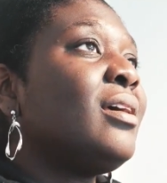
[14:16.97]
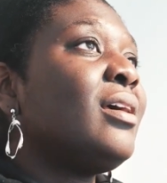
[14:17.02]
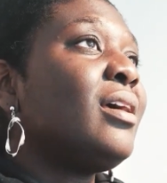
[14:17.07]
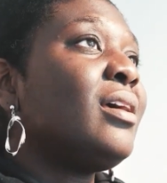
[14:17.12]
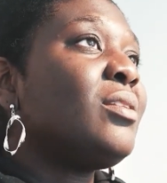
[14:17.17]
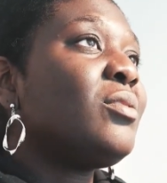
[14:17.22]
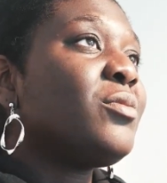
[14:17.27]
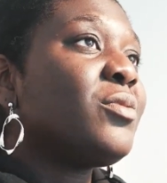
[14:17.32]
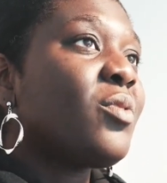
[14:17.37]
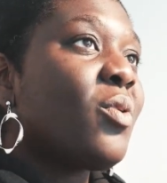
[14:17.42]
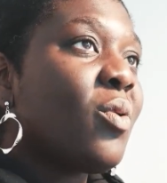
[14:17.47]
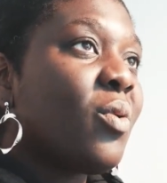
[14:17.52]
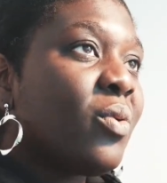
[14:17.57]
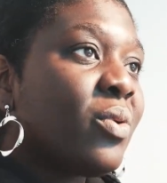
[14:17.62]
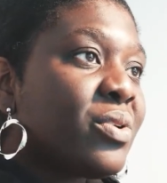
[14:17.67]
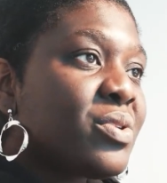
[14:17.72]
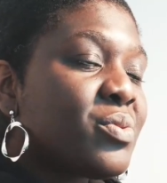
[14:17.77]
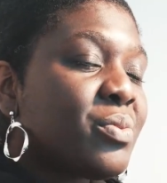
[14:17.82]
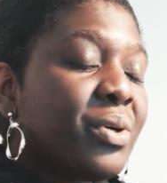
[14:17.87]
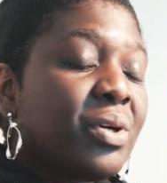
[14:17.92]
And of
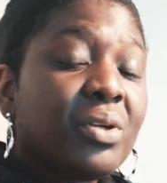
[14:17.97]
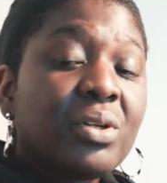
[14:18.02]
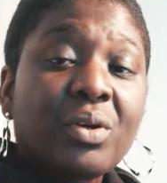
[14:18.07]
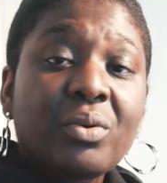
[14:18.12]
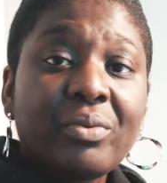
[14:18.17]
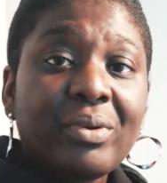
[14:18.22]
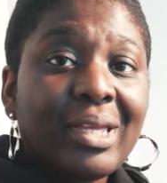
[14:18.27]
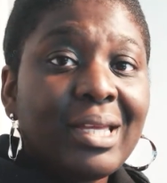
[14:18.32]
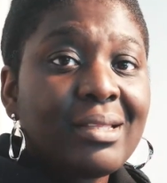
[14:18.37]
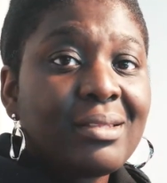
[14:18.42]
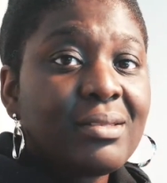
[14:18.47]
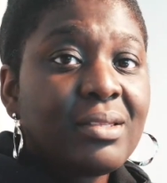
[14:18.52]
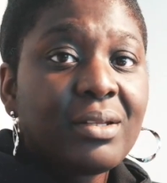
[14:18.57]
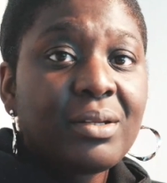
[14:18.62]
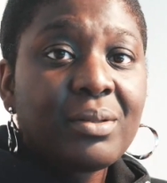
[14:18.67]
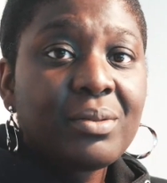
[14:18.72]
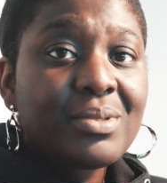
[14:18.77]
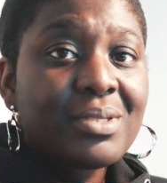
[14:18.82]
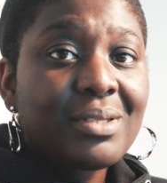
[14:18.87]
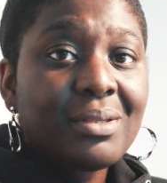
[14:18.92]
course, we're going to create,
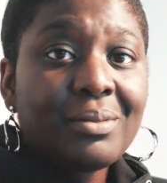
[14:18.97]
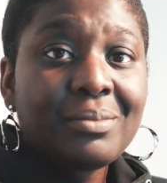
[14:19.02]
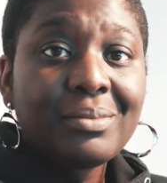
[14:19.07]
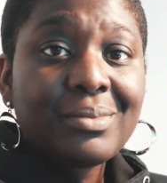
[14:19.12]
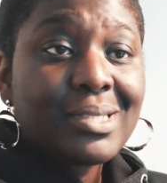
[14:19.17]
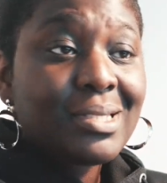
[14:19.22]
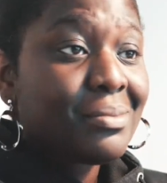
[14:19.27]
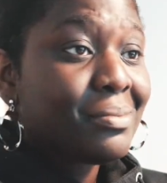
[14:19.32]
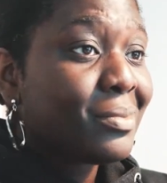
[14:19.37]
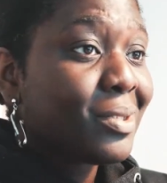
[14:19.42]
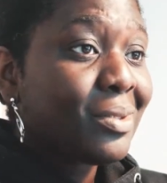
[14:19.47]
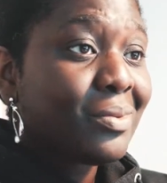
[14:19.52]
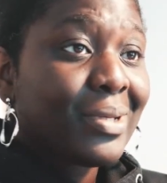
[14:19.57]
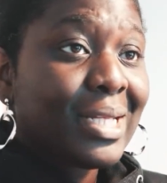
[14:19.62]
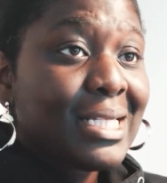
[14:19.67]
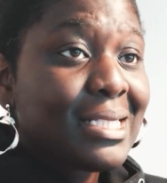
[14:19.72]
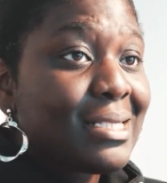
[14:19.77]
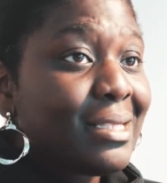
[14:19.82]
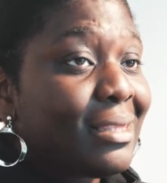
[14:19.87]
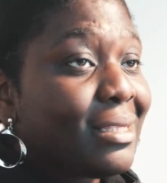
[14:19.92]
some
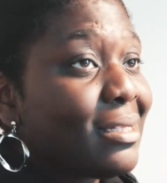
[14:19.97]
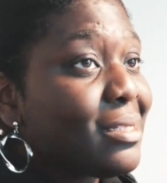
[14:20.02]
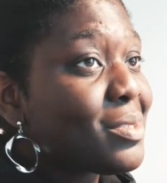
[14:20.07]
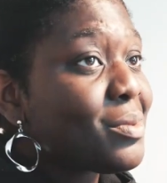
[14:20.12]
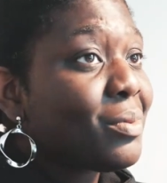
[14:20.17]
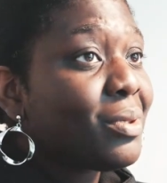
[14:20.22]
crazy things.